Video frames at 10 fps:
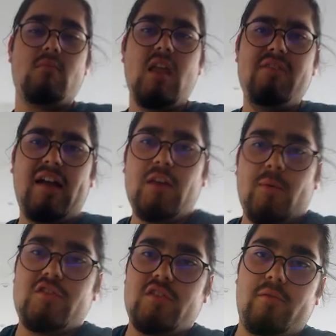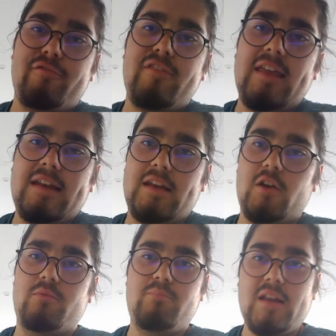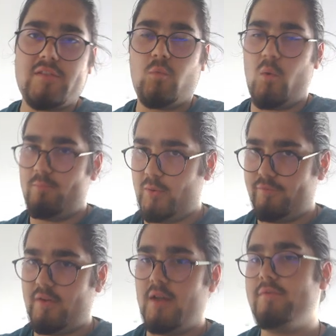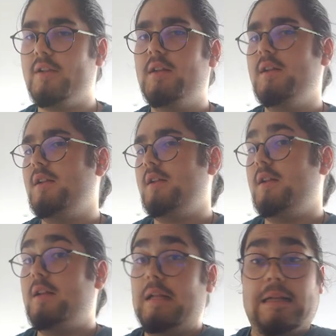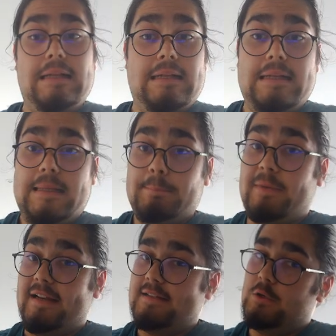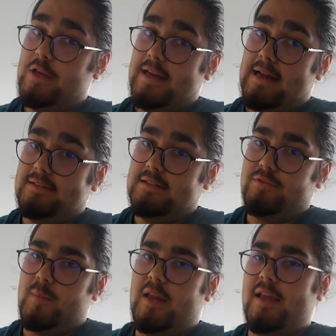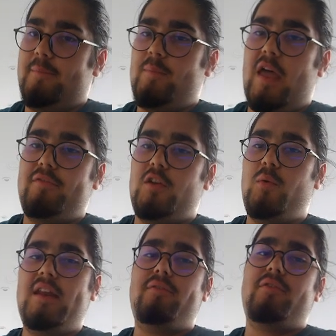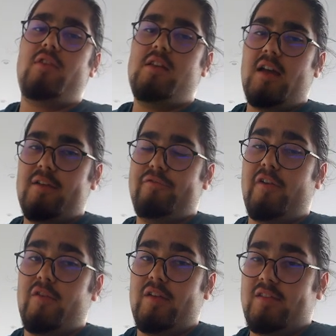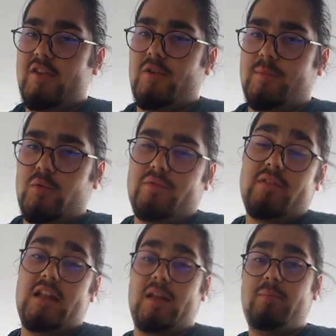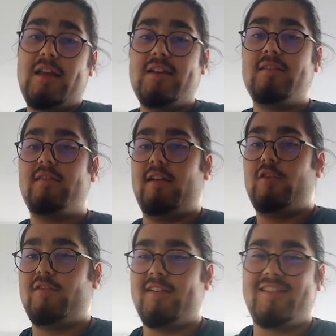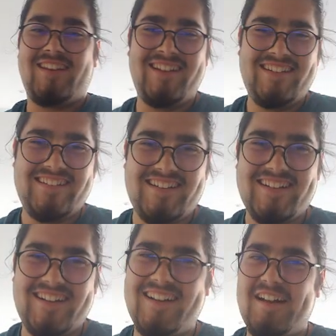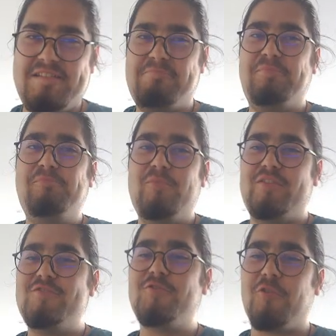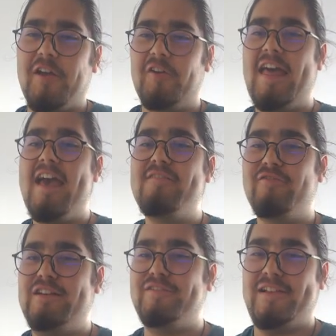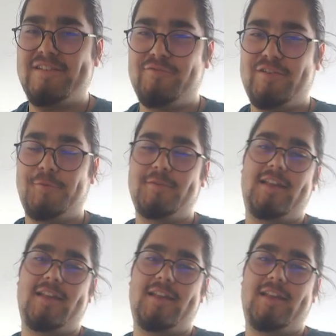evaluation fairly low, plus 1.5. But it's looking nasty for me here. After queen f3, knight f5 is the only move, and I played it, thank goodness. I was drawing on every defensive resource I